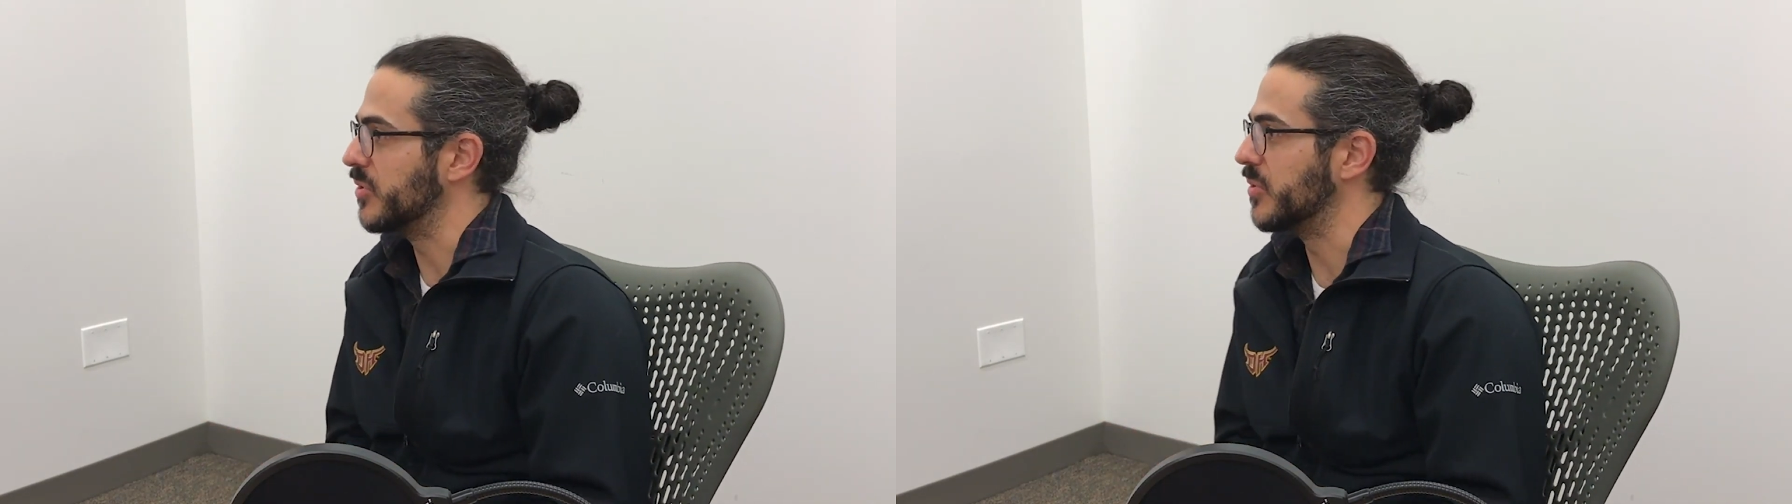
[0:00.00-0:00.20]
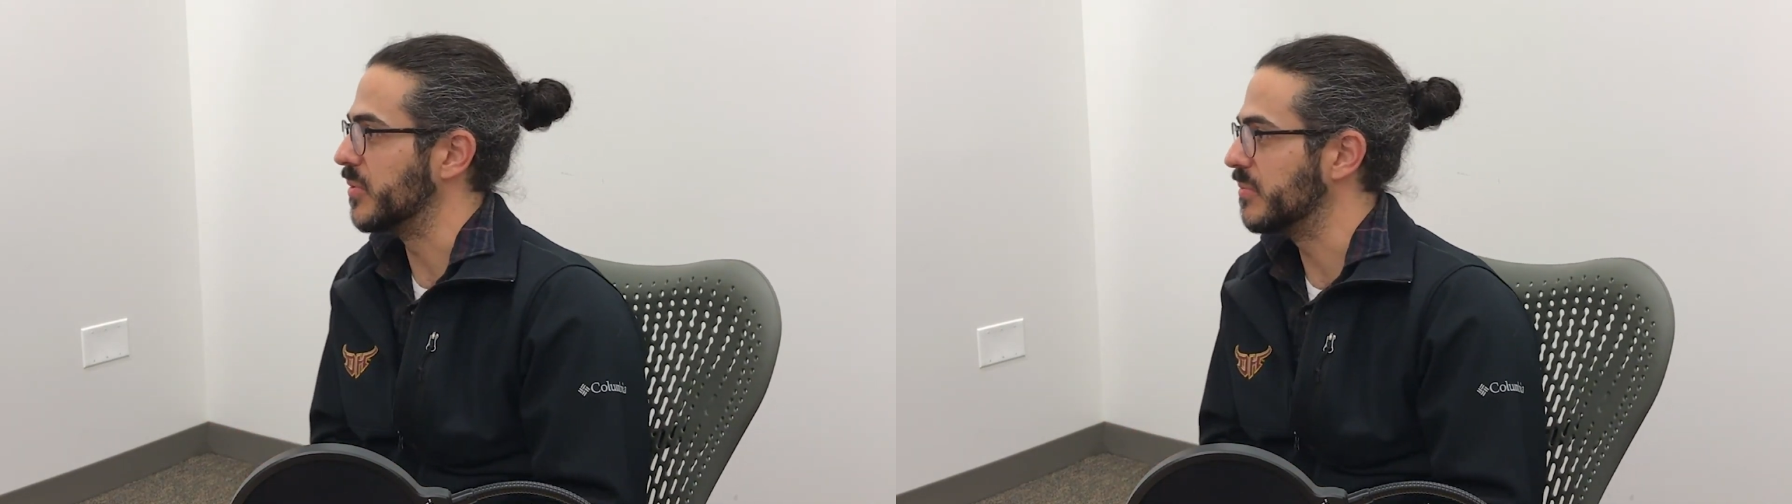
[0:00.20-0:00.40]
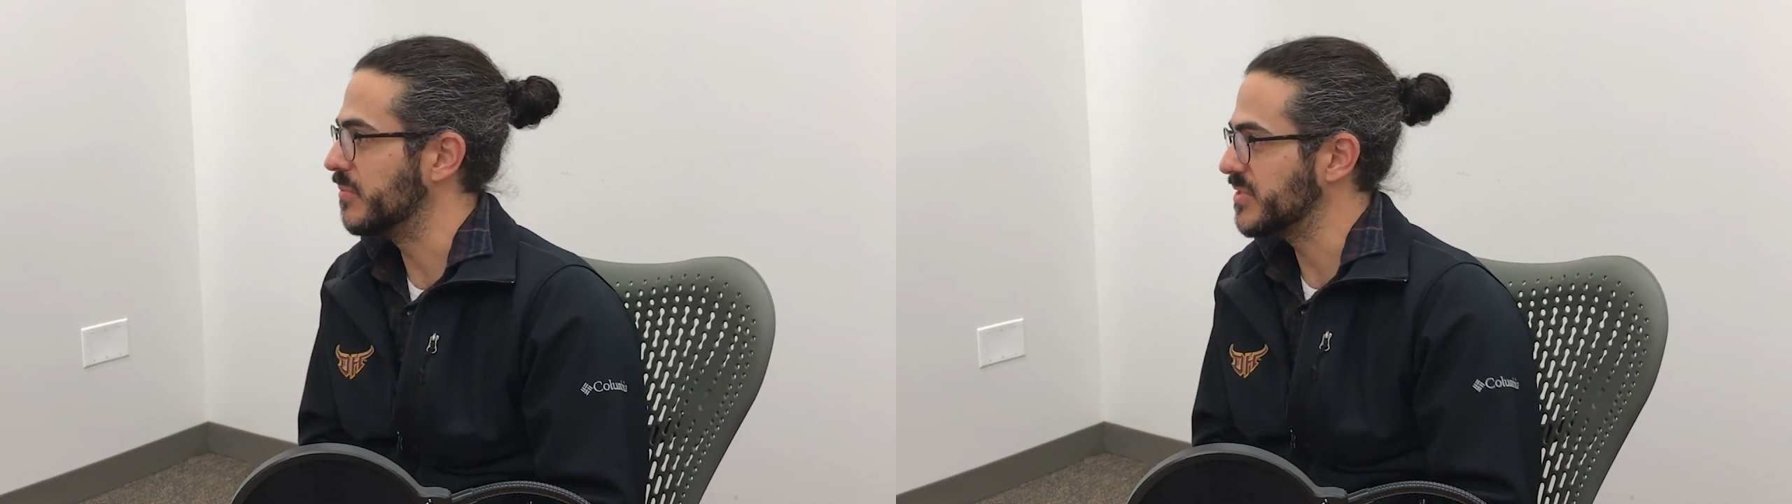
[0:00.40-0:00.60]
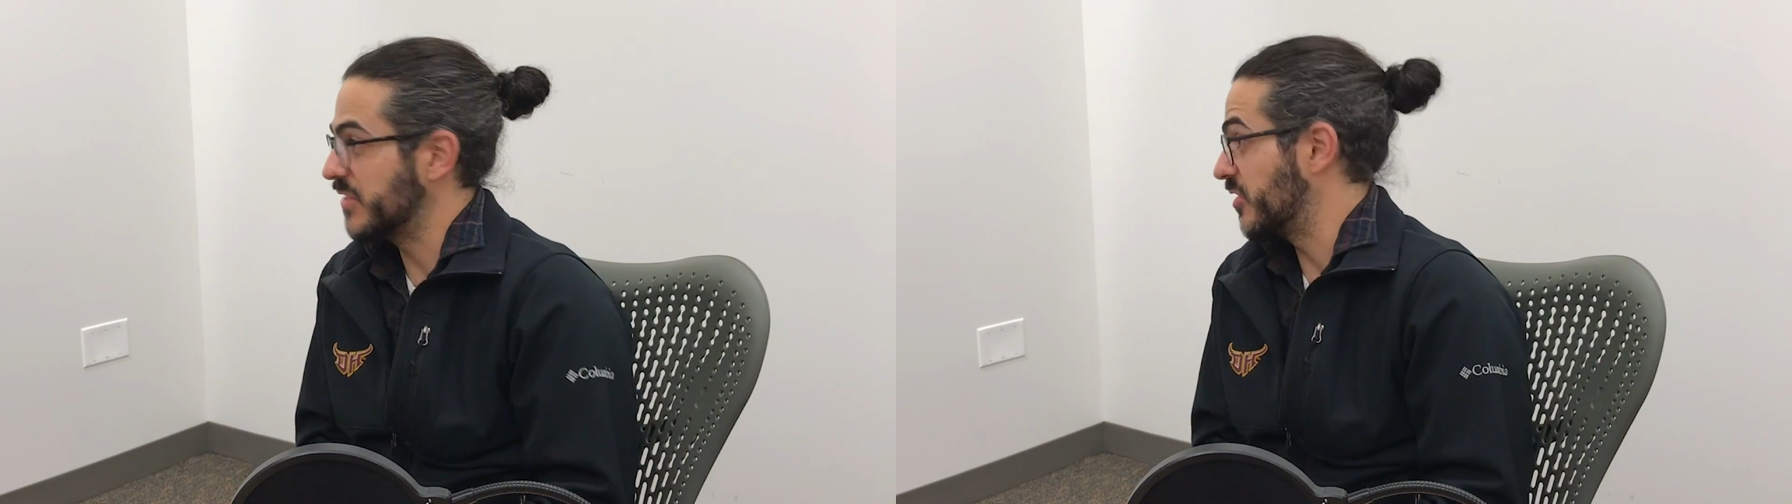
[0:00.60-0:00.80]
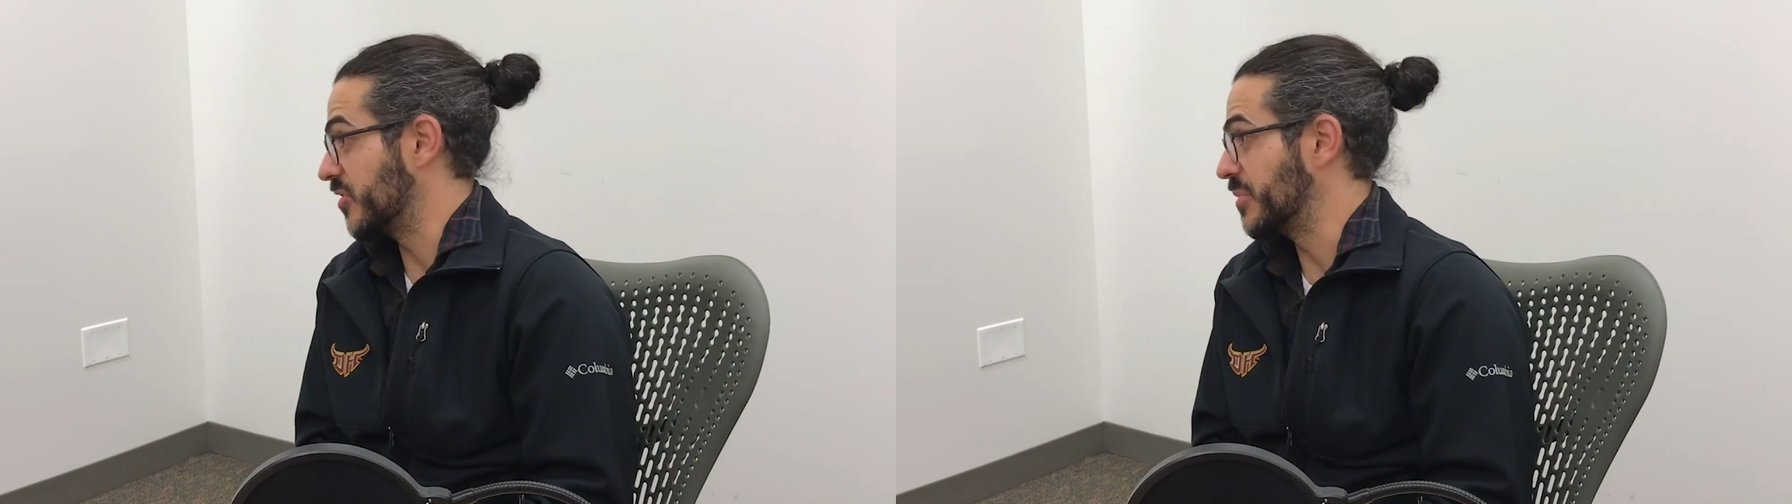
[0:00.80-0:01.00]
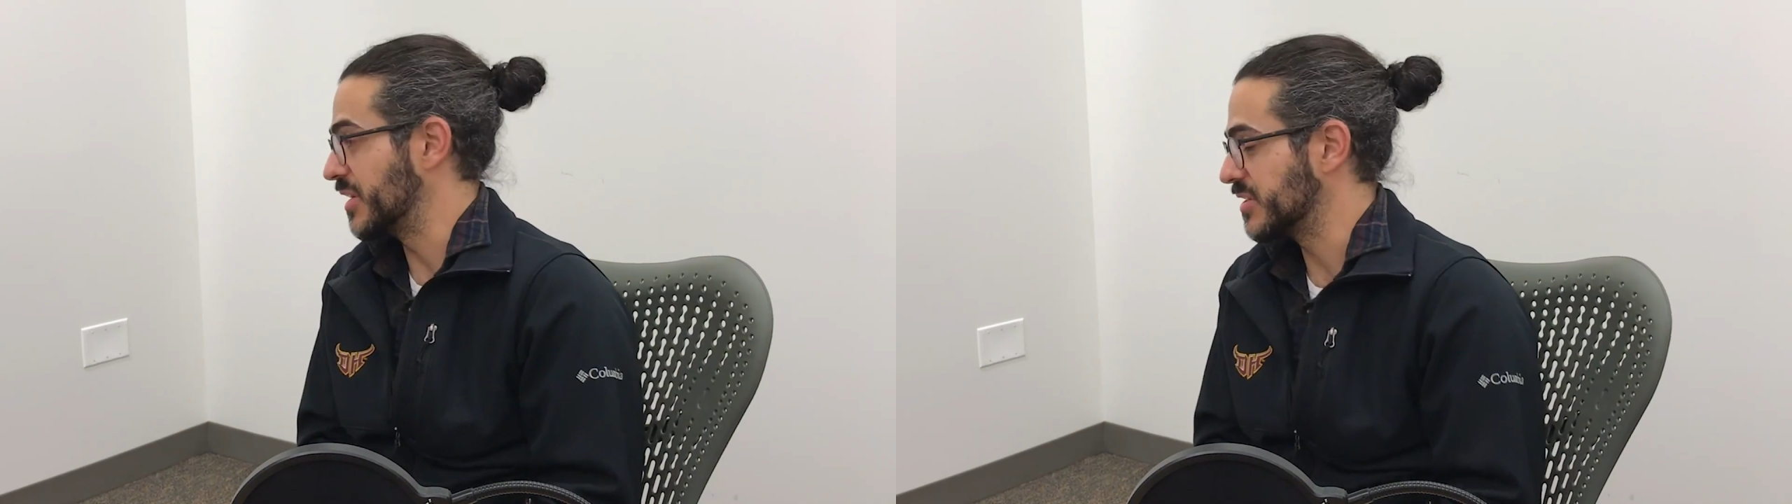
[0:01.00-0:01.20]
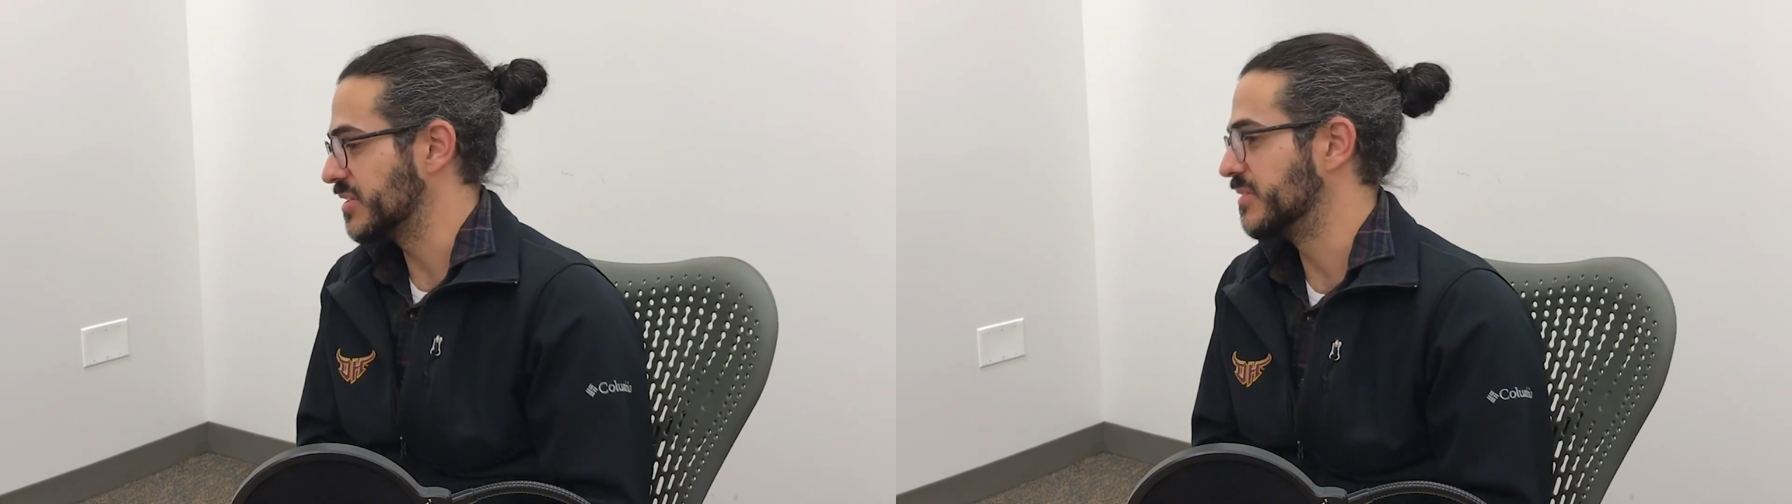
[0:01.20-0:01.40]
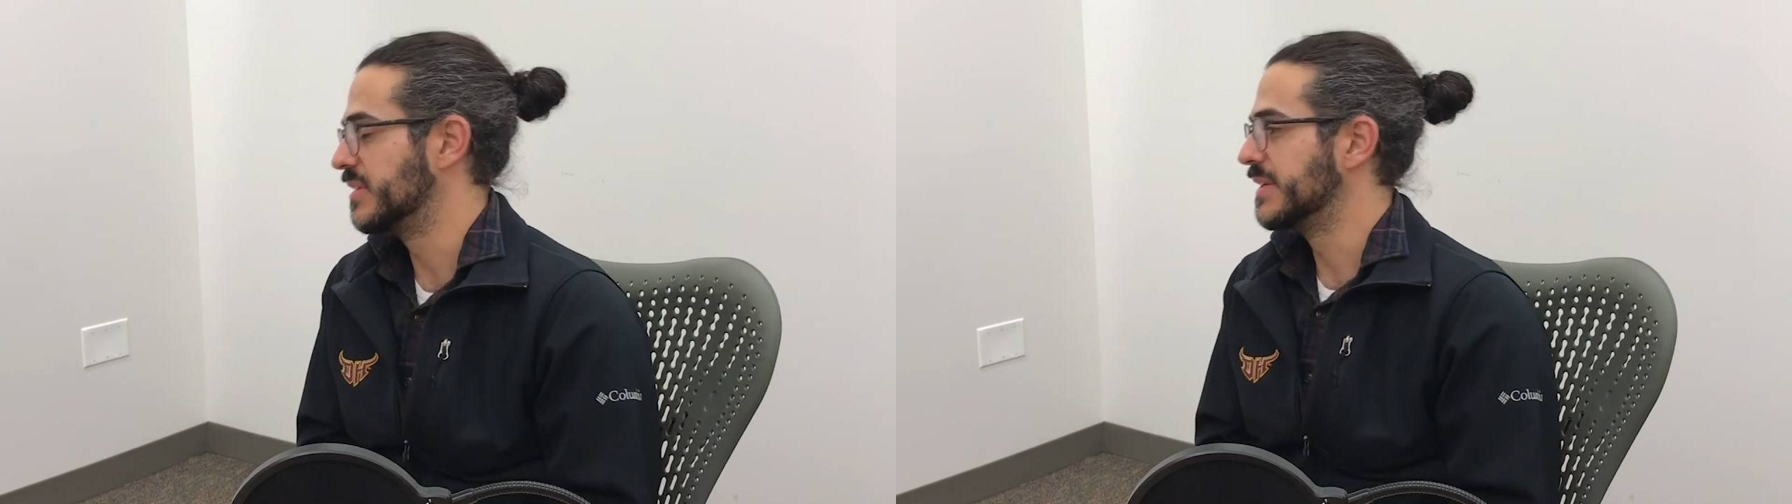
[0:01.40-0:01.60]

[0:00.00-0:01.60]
who suffer from addiction.